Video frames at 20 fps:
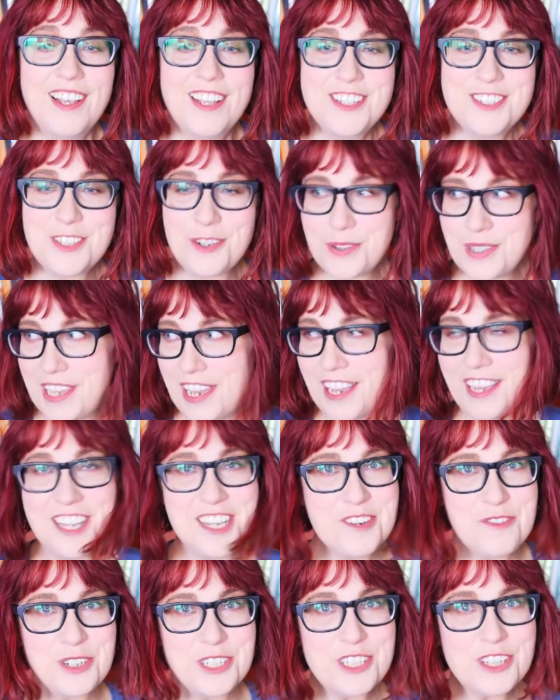So yeah,
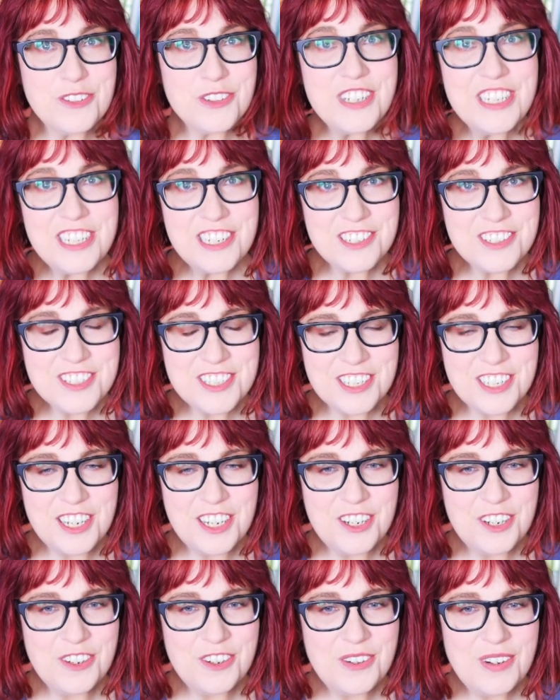it was 3 years
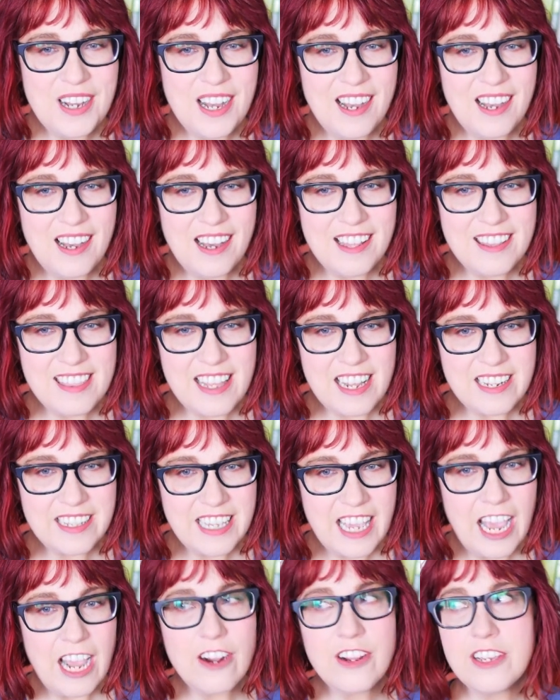ago that
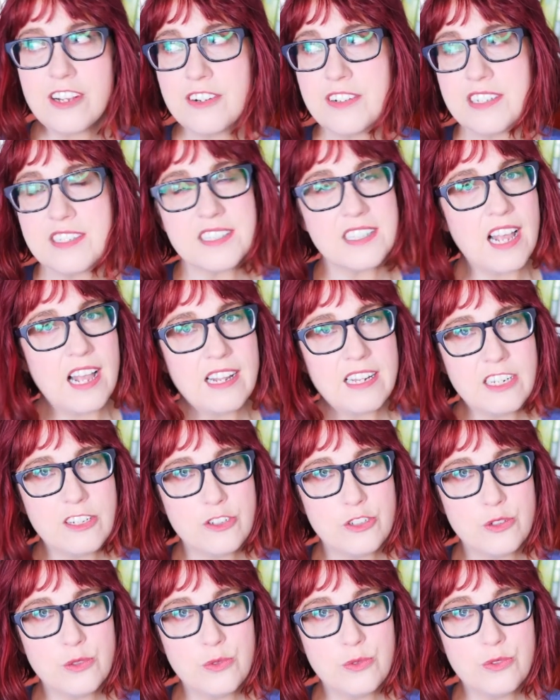Carrier decided
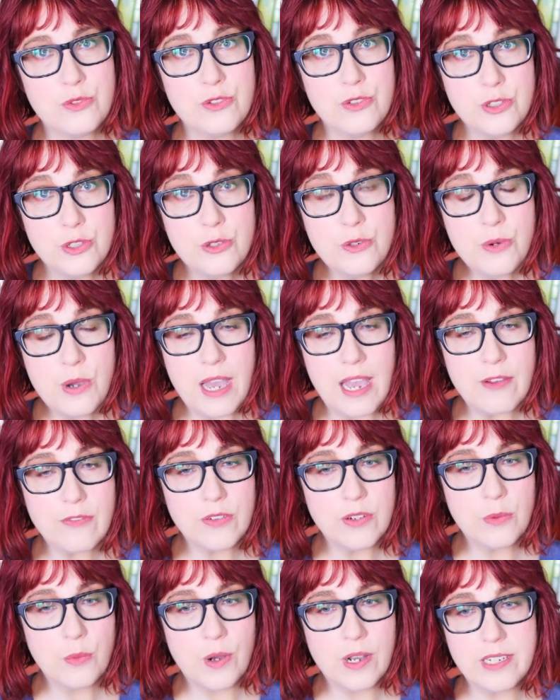to sue
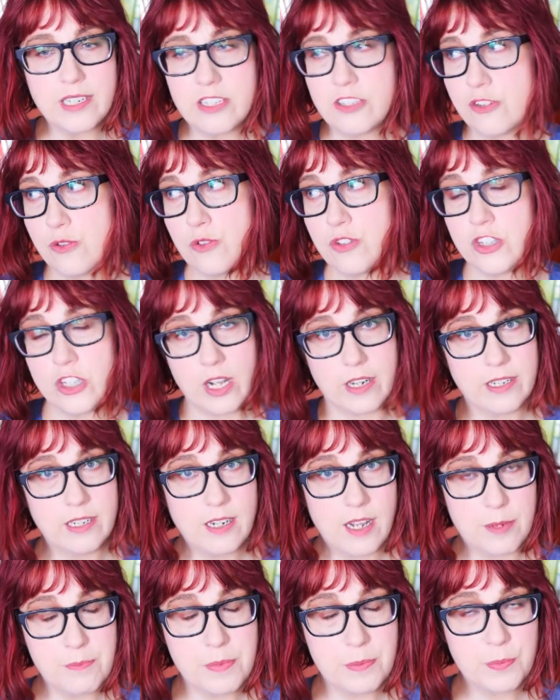everyone into shutting
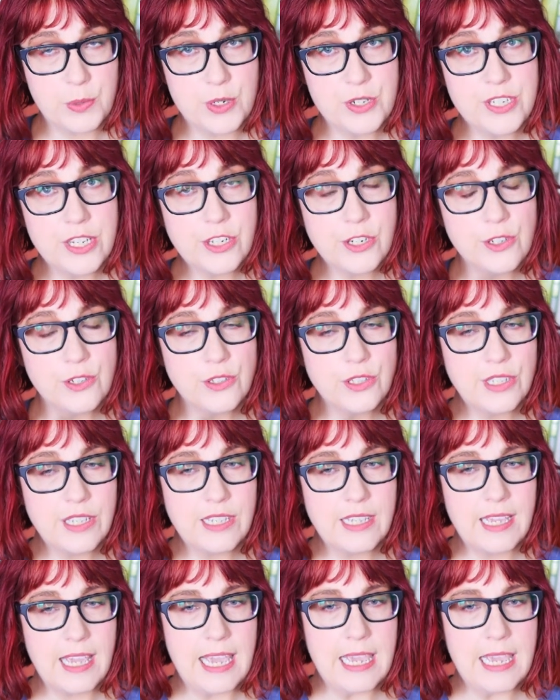up, particularly